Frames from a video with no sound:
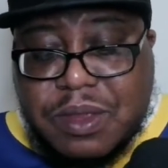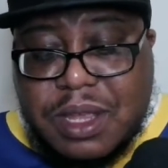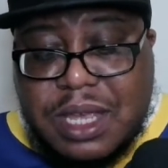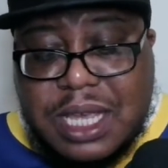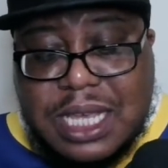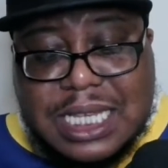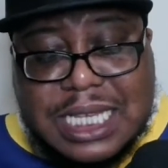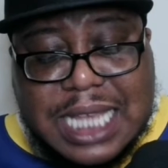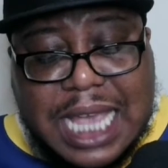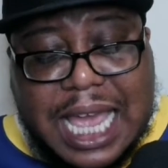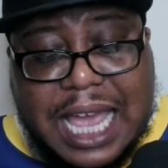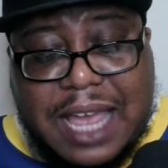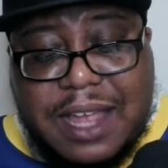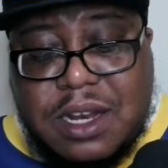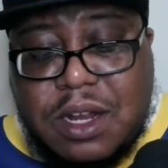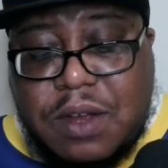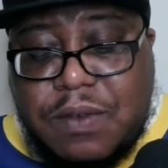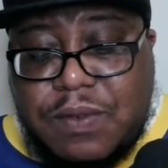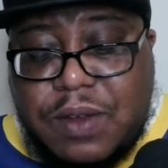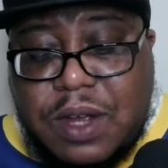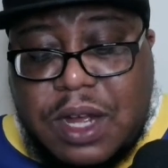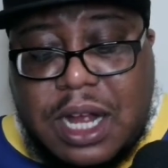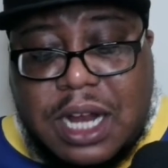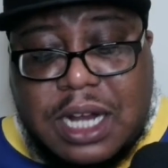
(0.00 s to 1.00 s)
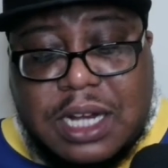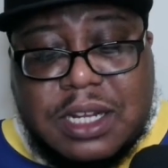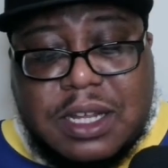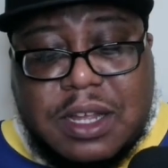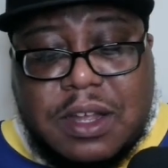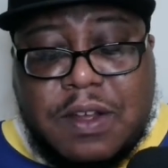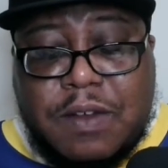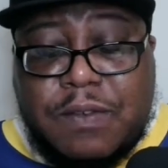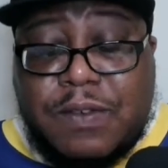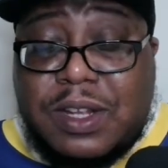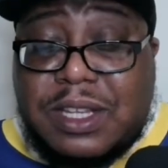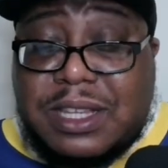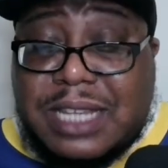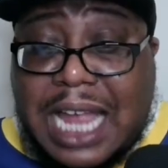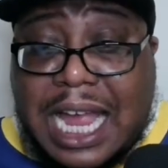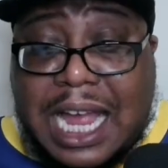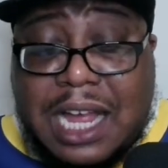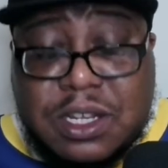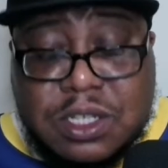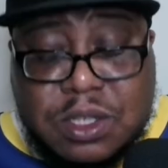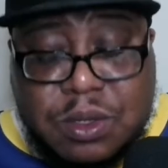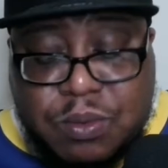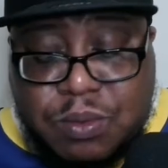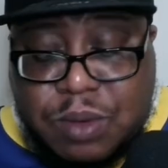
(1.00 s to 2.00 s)
He's had over
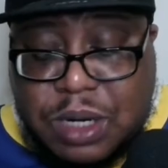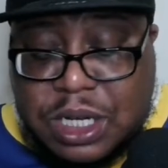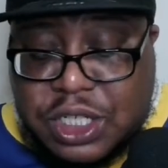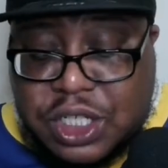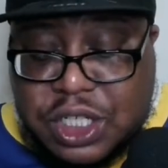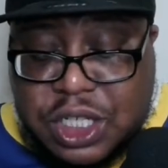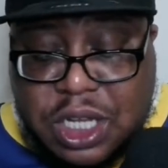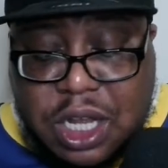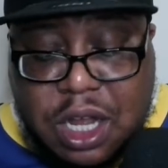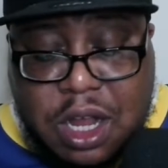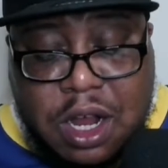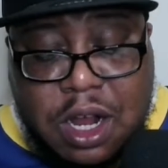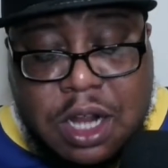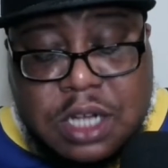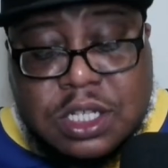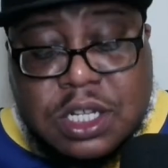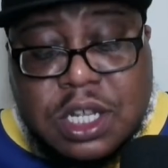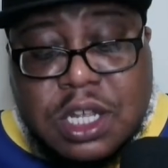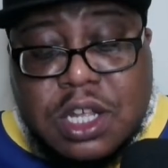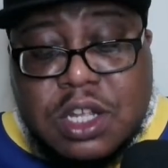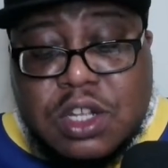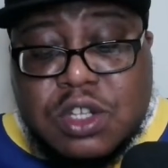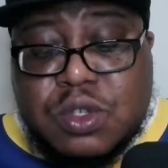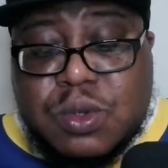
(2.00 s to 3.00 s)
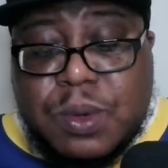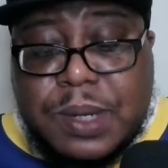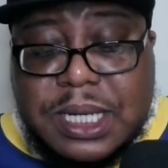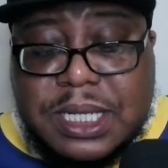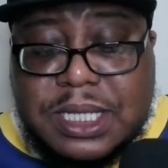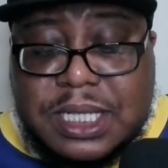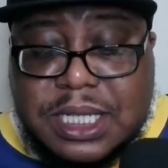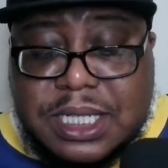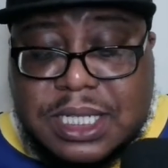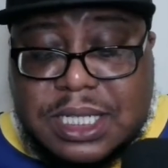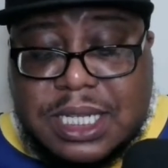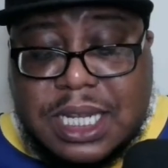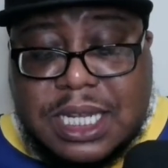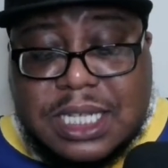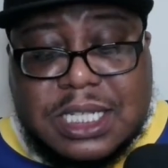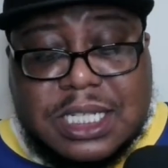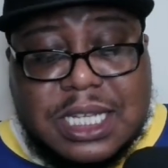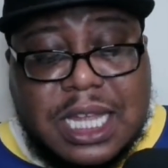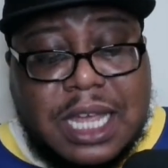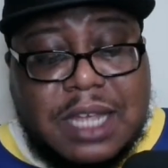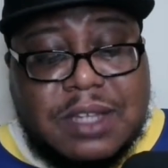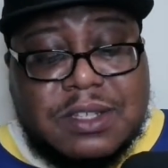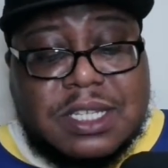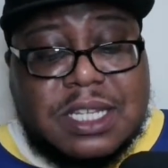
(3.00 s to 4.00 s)
1,000 rushing yards, 26
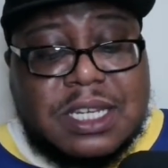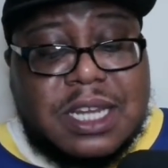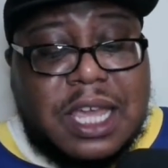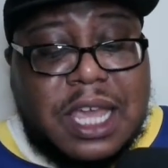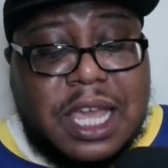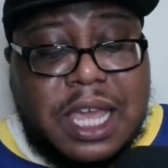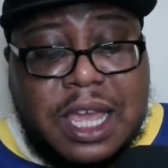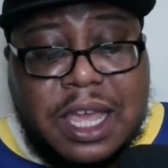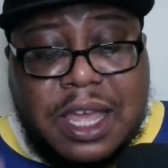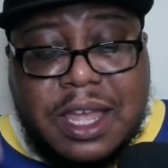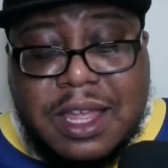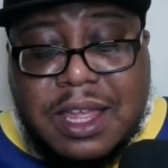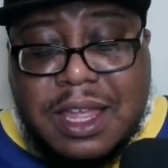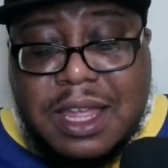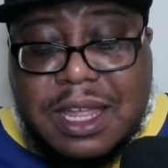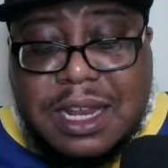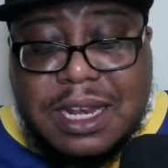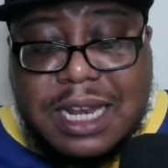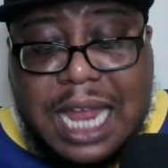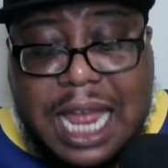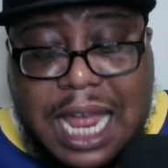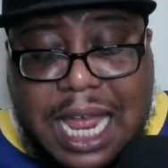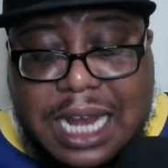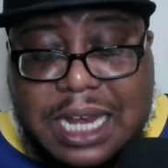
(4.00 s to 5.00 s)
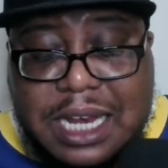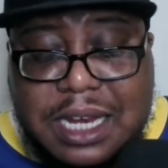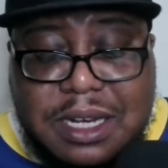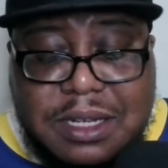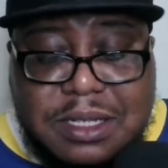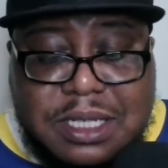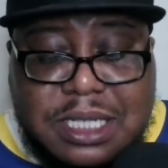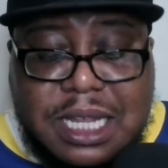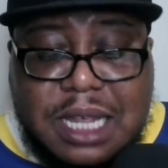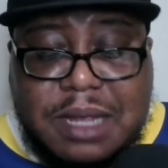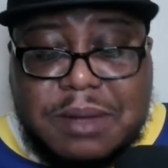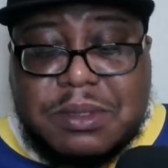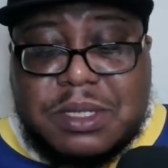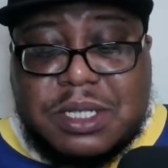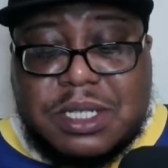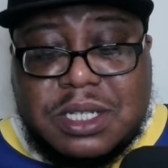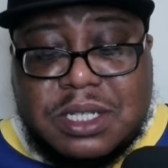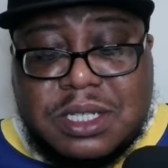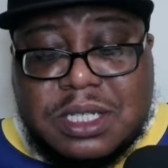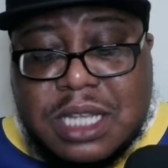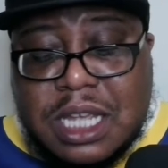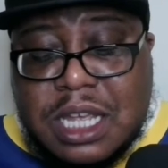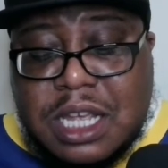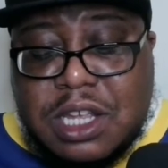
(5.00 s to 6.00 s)
touchdowns in the air, 9
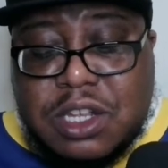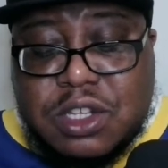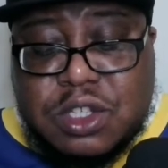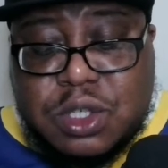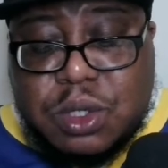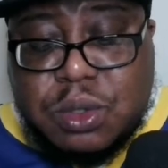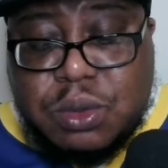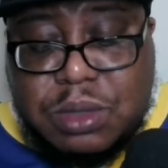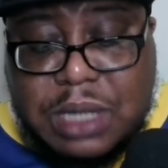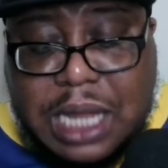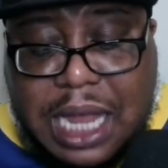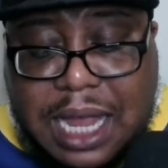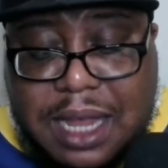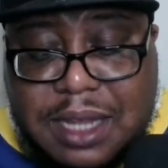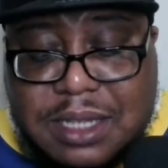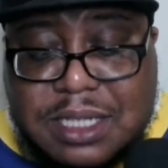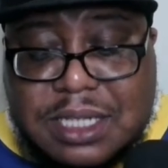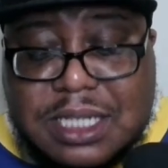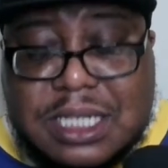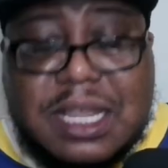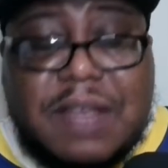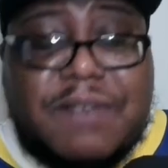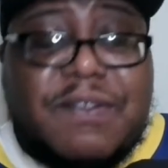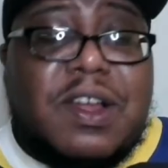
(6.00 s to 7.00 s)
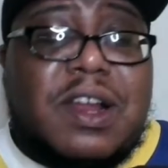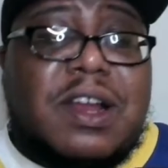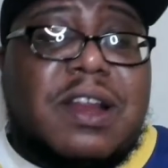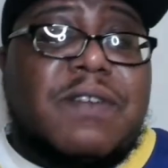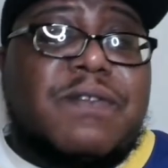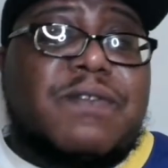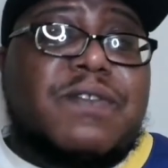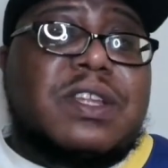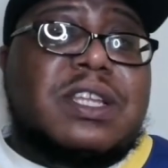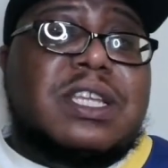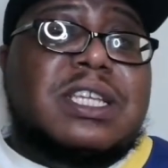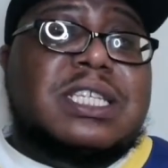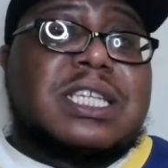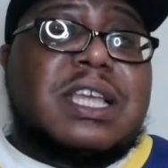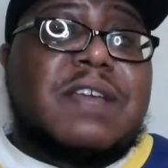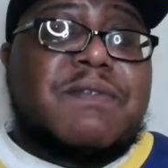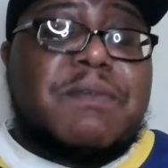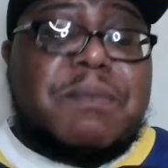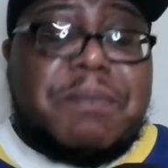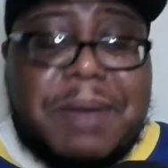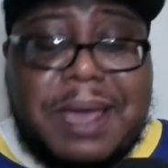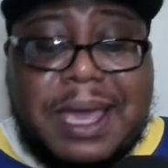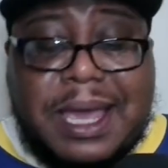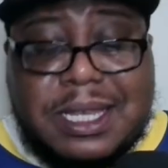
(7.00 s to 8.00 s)
interceptions,
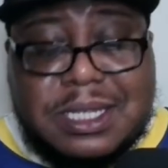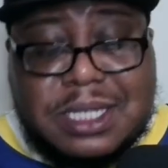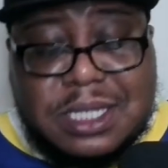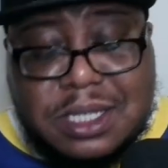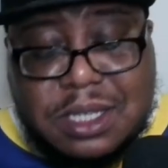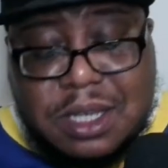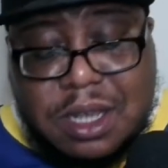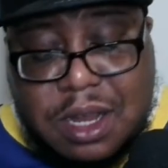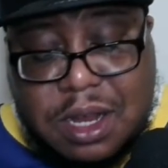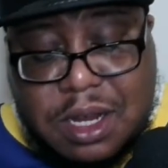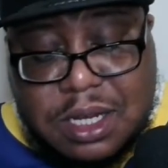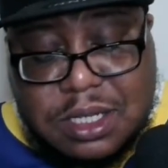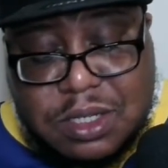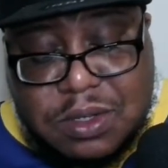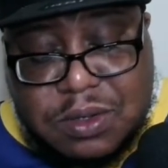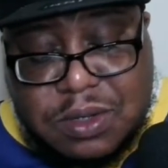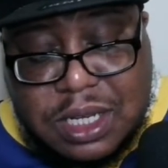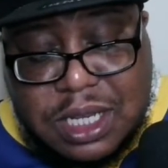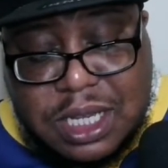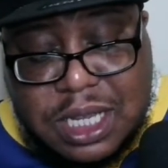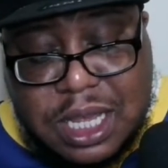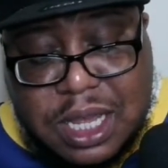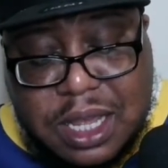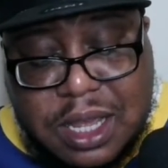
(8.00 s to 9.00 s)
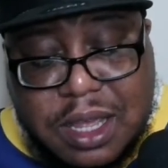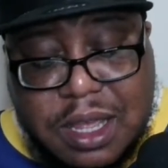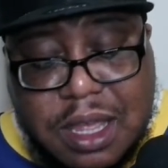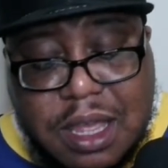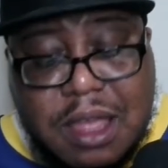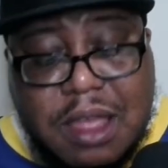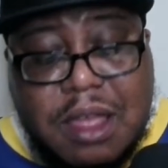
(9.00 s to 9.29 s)
2,757 passing yards on the year.